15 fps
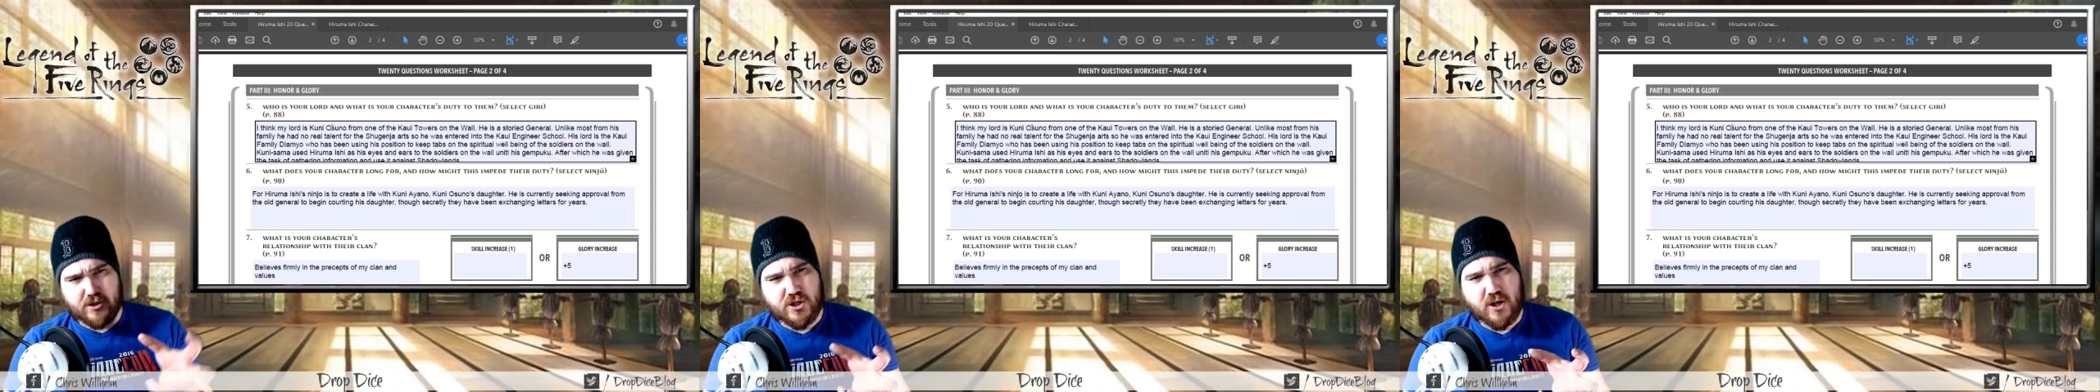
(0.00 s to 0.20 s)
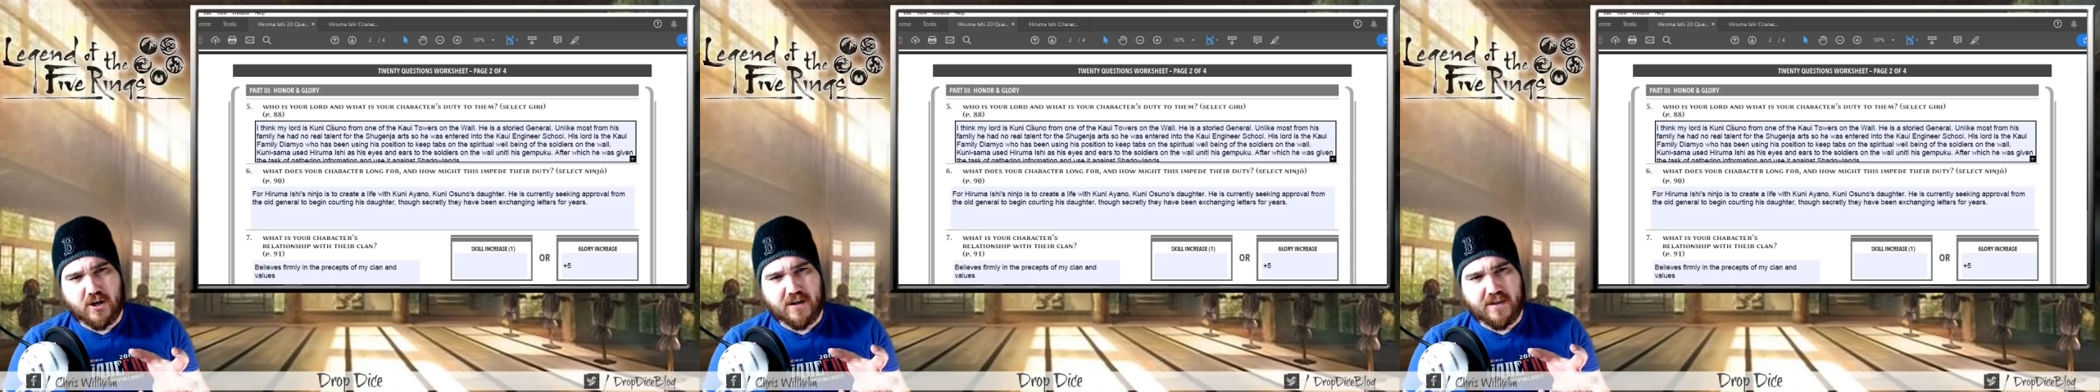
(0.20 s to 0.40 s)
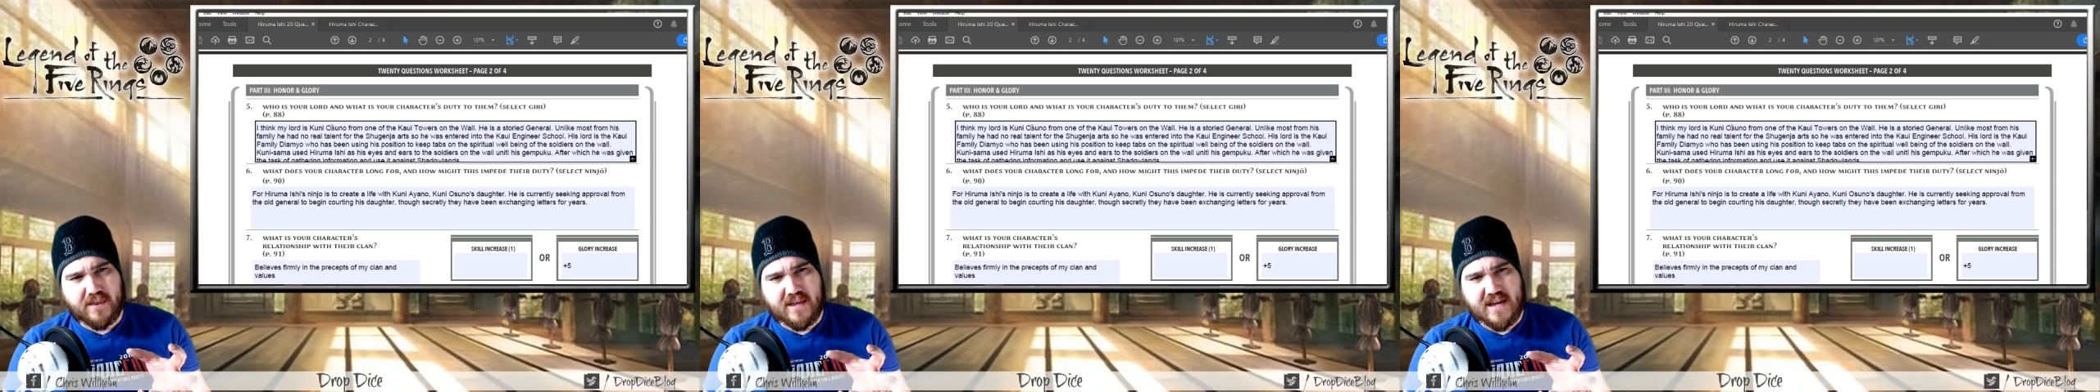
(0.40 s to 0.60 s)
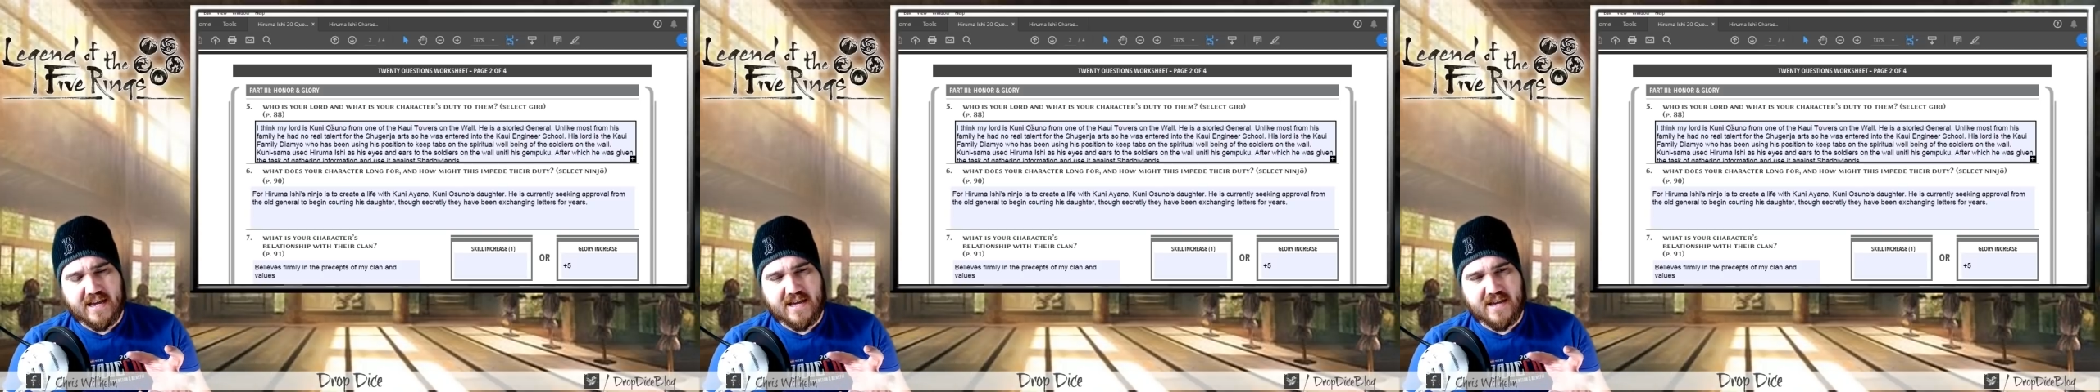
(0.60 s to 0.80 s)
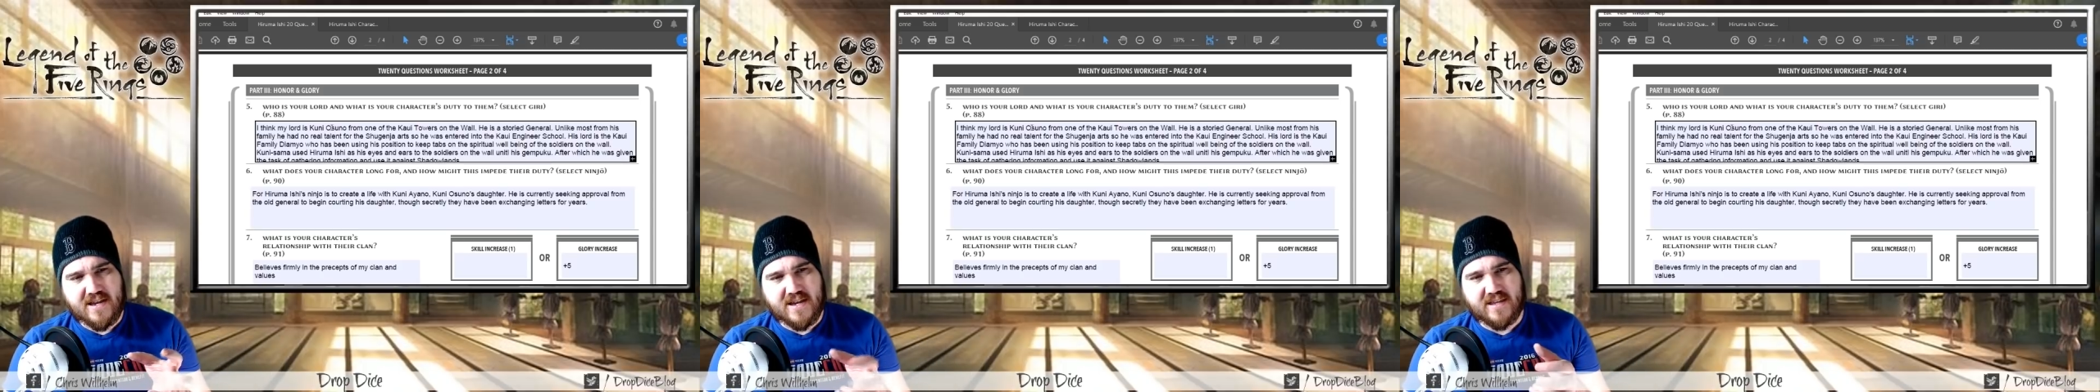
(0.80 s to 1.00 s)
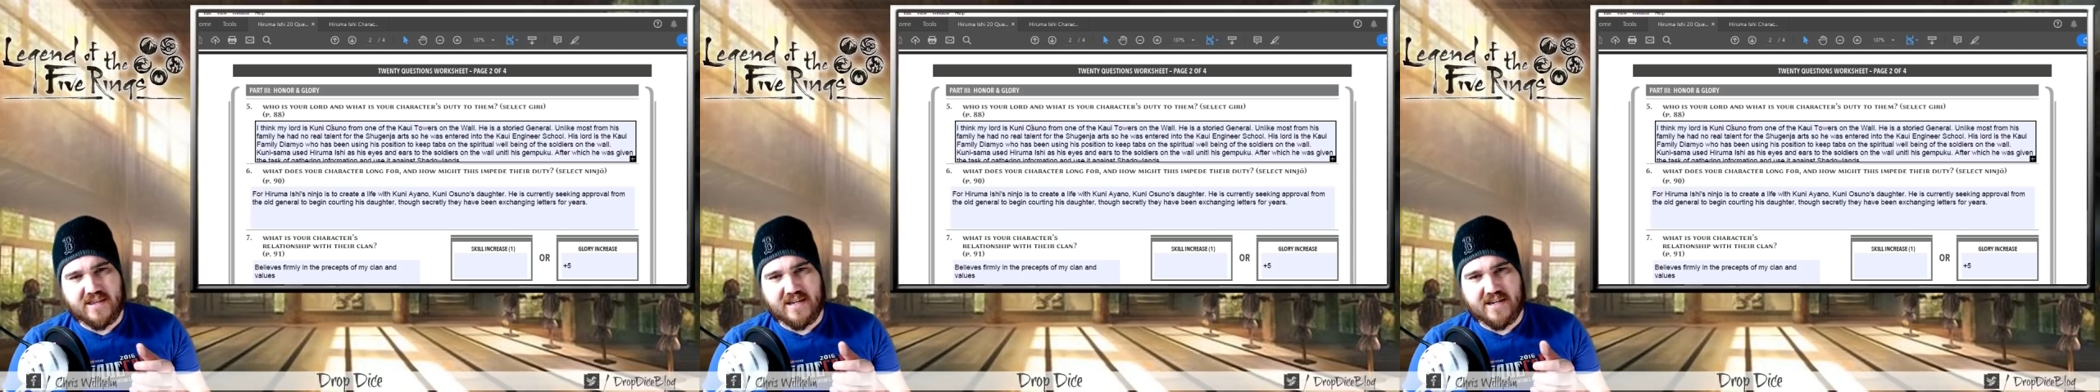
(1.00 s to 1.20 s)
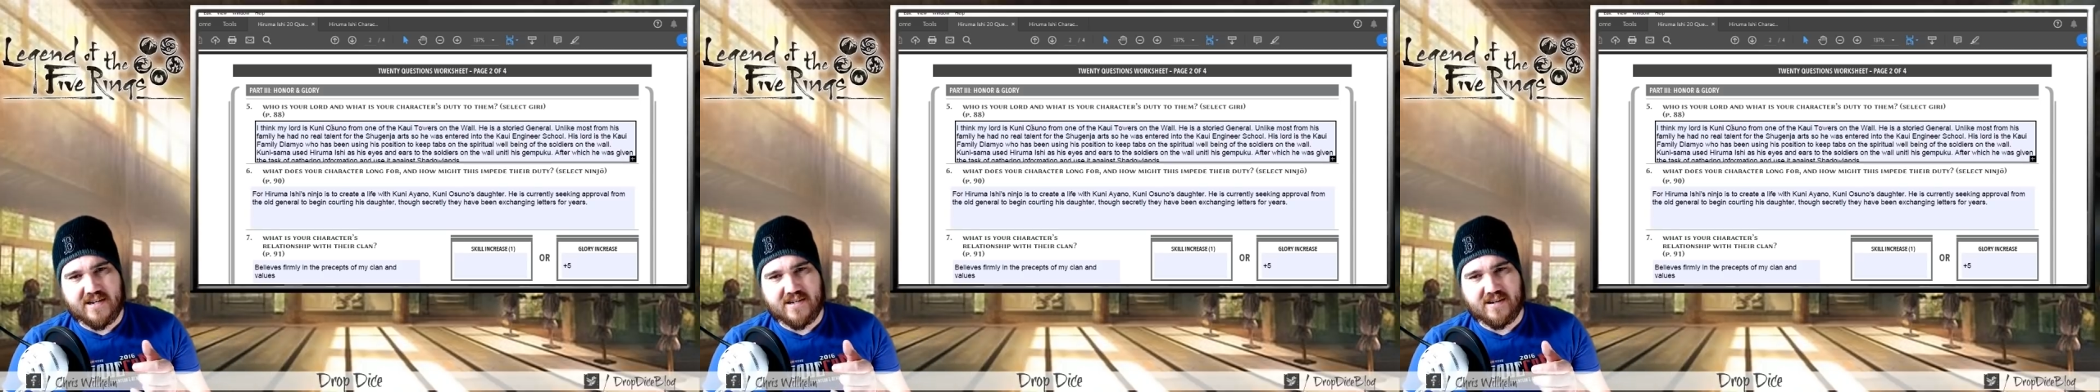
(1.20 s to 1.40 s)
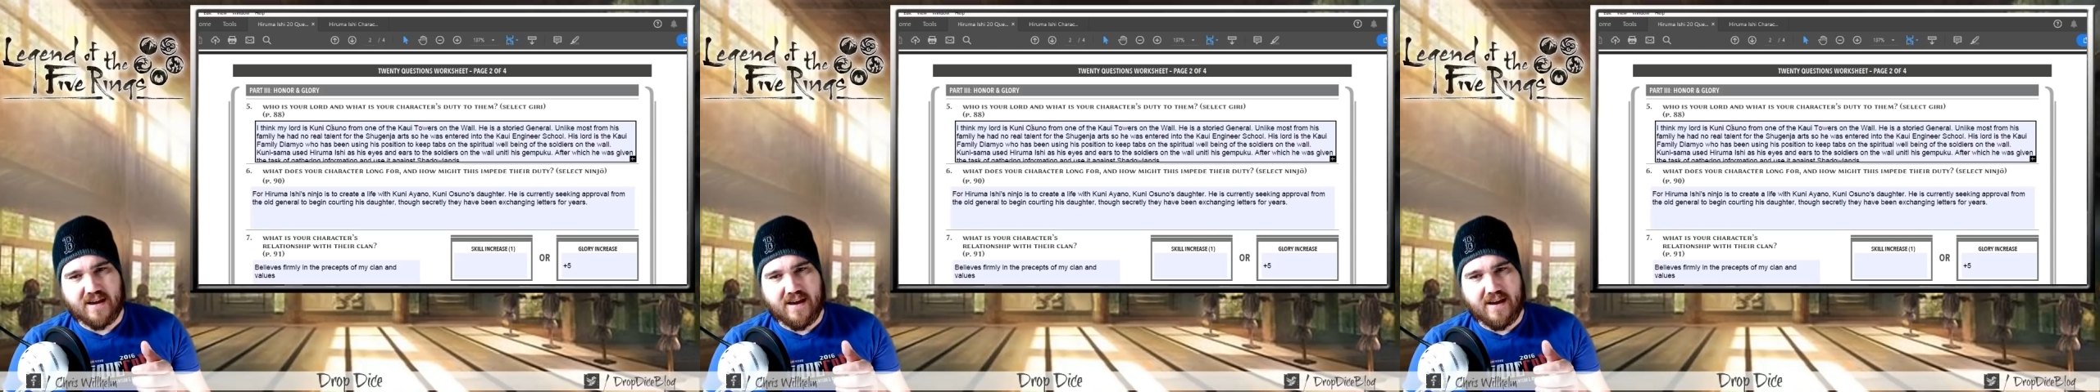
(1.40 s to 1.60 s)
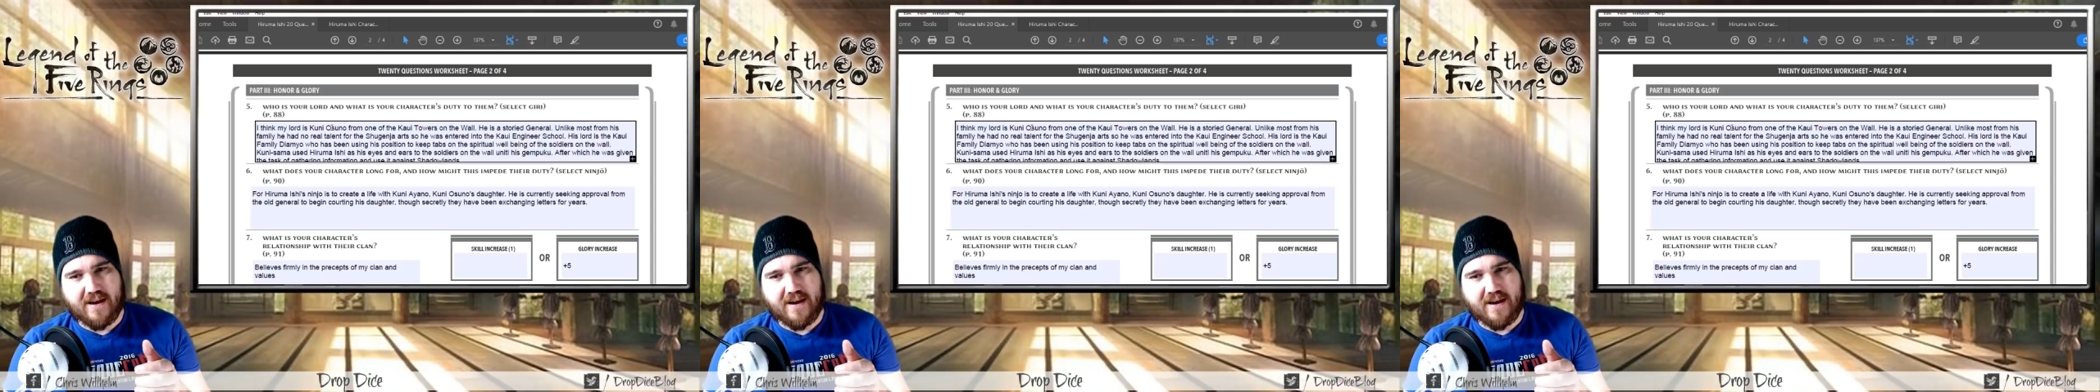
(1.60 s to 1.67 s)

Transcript: chart thing that